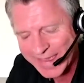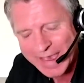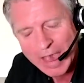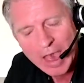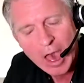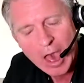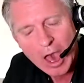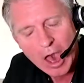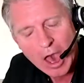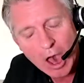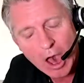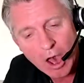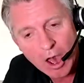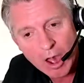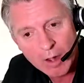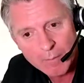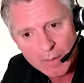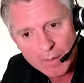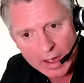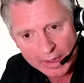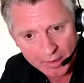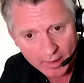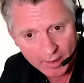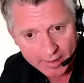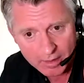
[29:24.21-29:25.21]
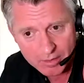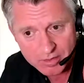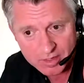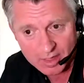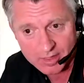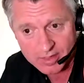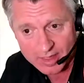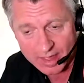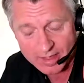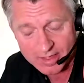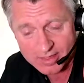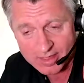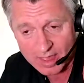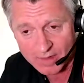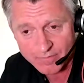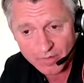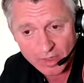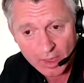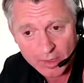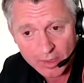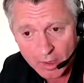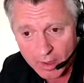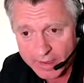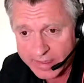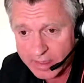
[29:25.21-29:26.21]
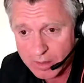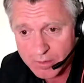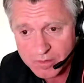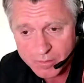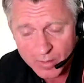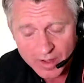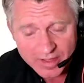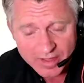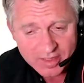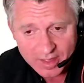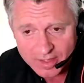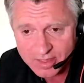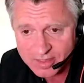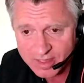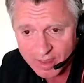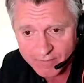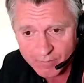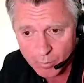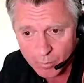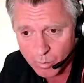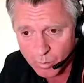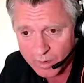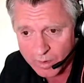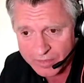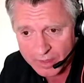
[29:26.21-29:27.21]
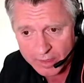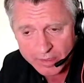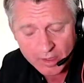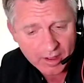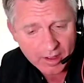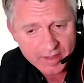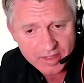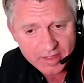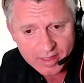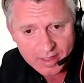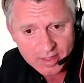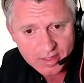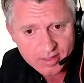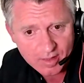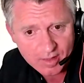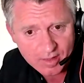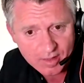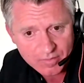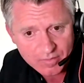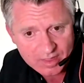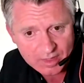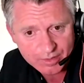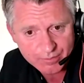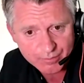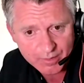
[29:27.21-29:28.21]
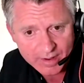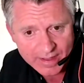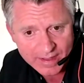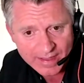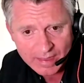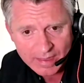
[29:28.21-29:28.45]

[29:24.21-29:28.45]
And I use a Z7, and I use my Z7 with a 1973